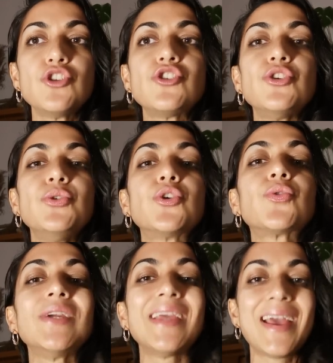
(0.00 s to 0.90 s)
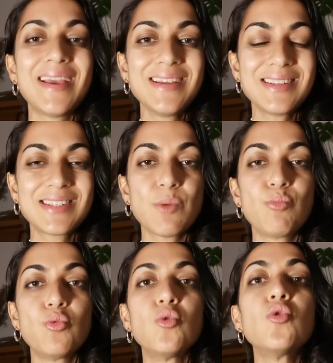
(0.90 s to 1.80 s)
to create
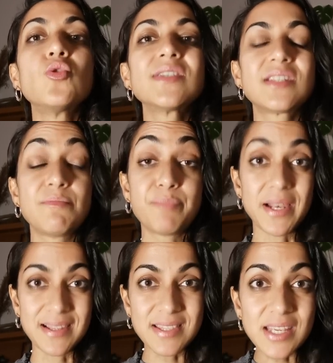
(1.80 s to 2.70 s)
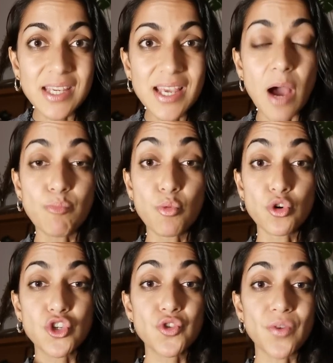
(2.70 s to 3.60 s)
more stability and more
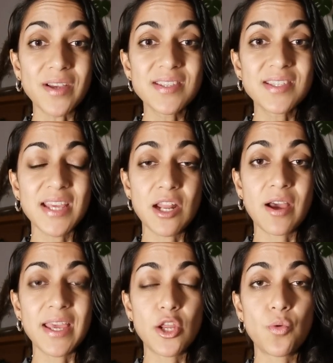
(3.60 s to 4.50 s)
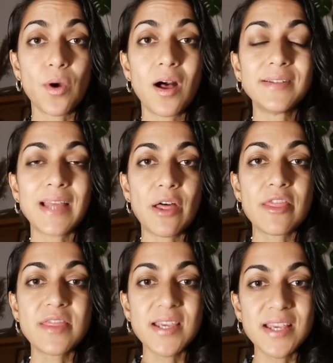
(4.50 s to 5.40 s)
trust in our inner world. Now,
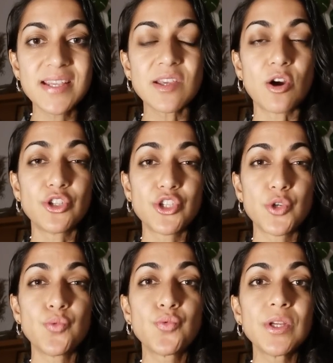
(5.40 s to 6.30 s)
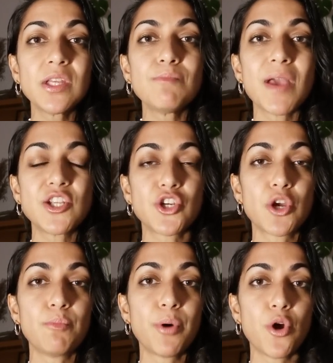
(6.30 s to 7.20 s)
these are two really major
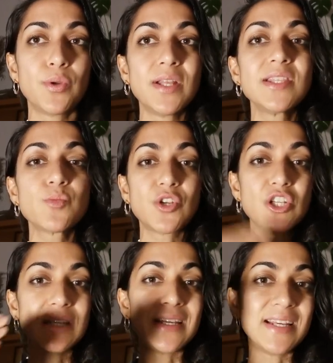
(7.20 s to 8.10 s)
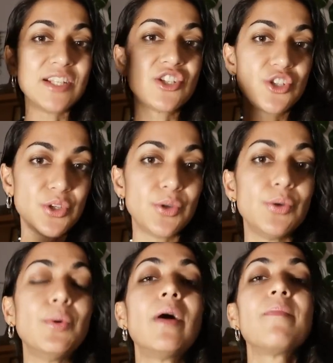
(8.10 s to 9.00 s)
components which lead
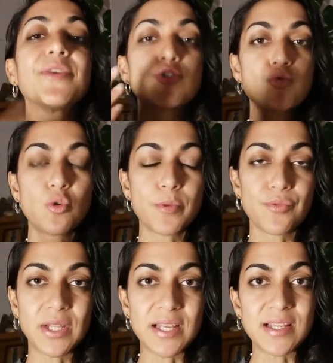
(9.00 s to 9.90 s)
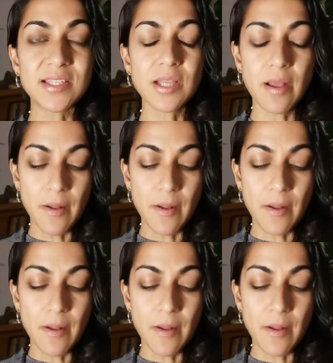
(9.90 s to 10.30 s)
to the trauma release.